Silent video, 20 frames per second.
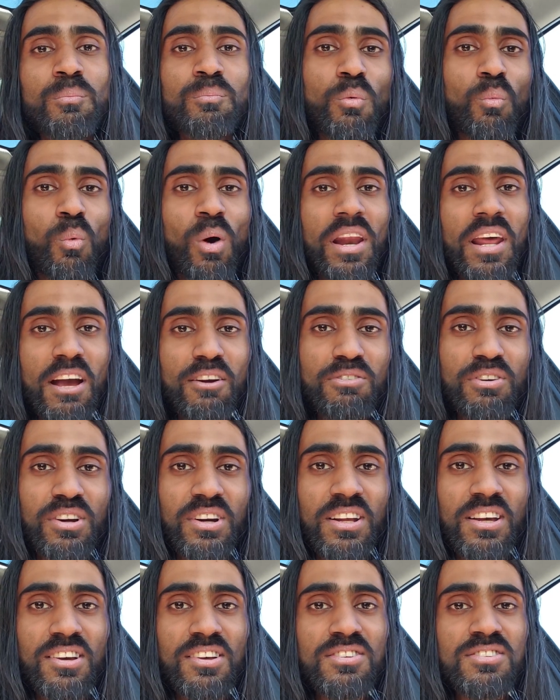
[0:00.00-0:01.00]
whatever
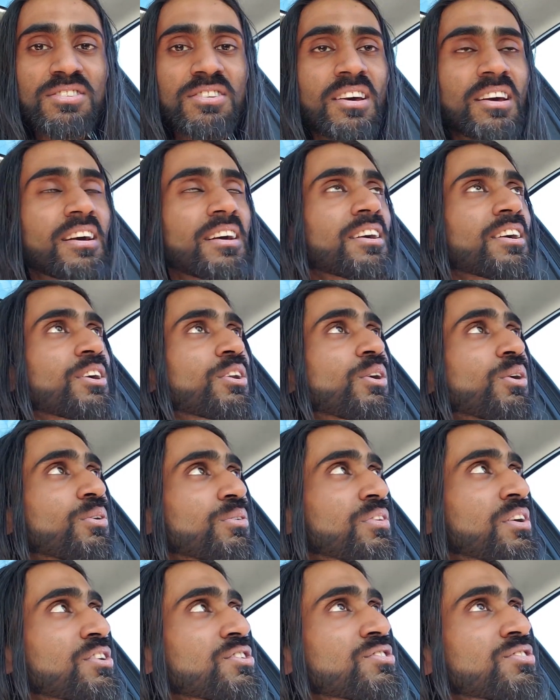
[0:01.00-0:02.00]
it is, you know,
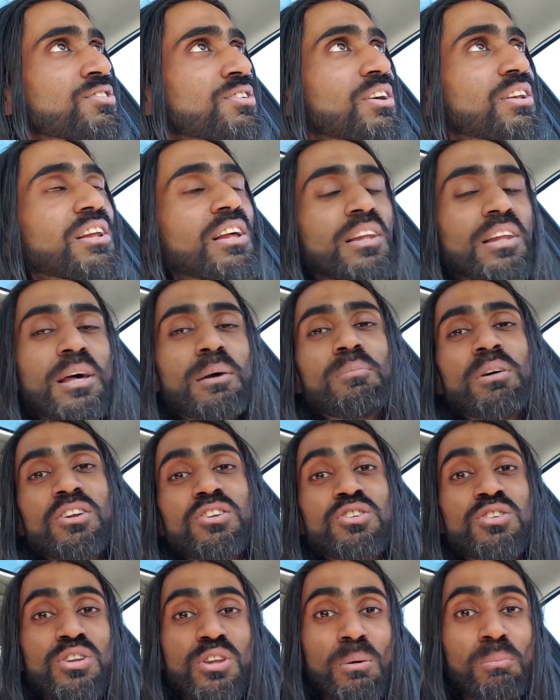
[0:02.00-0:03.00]
there's still a
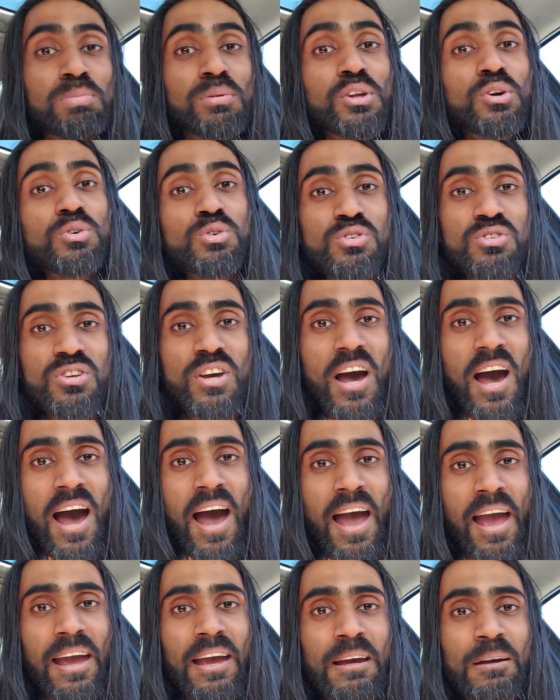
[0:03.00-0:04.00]
limit to the blue
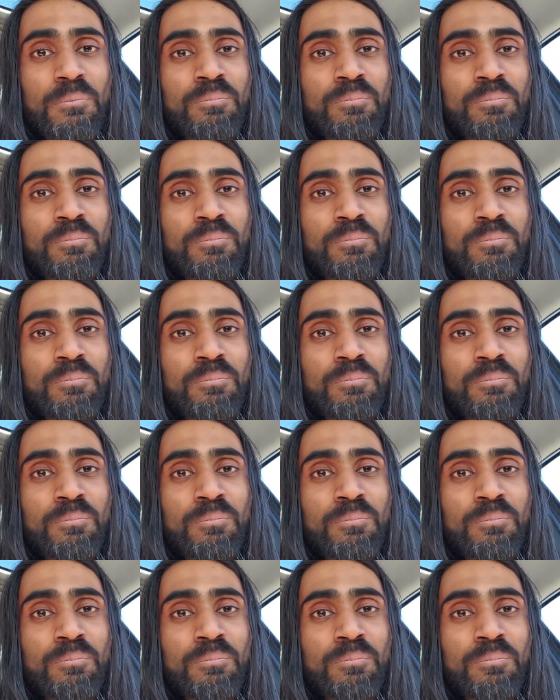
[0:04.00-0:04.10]
sky.